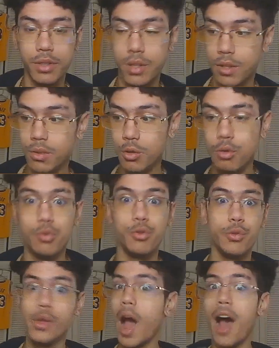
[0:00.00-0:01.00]

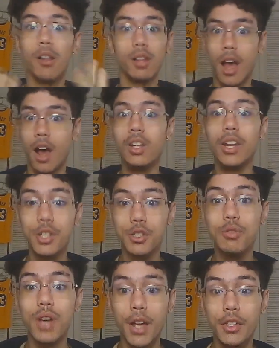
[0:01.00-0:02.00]
you, I'll, I'll let
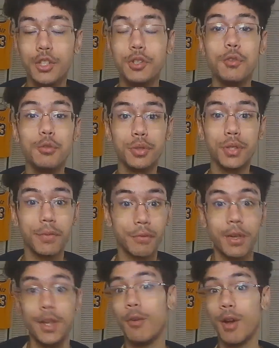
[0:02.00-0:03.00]
you guys choose and
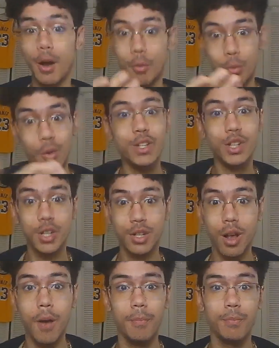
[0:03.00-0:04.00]
figure out which
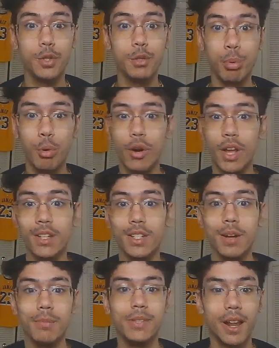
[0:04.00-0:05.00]
um, sport
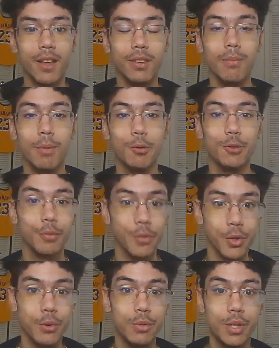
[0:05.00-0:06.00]
ended up getting the most
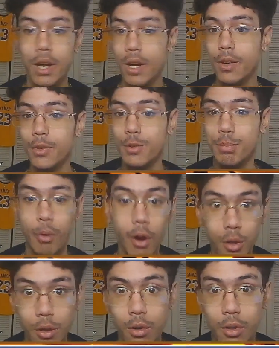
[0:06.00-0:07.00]
views.
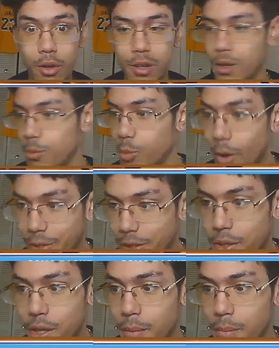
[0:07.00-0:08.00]
Spoiler alert,
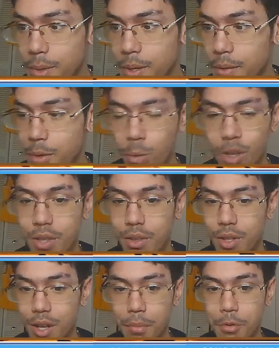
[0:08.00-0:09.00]
wasn't the N B A, wasn't
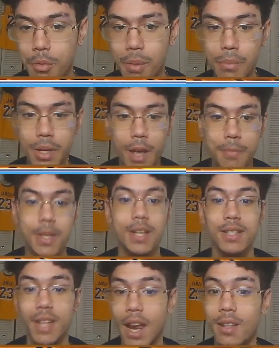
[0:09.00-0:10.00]
the W N B A
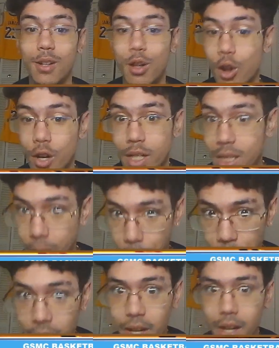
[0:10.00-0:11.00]
because Caitlin Clark isn't
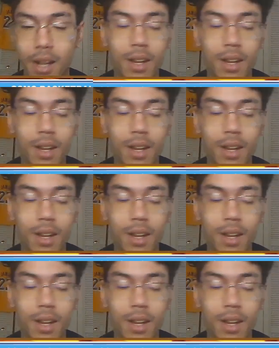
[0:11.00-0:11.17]
playing.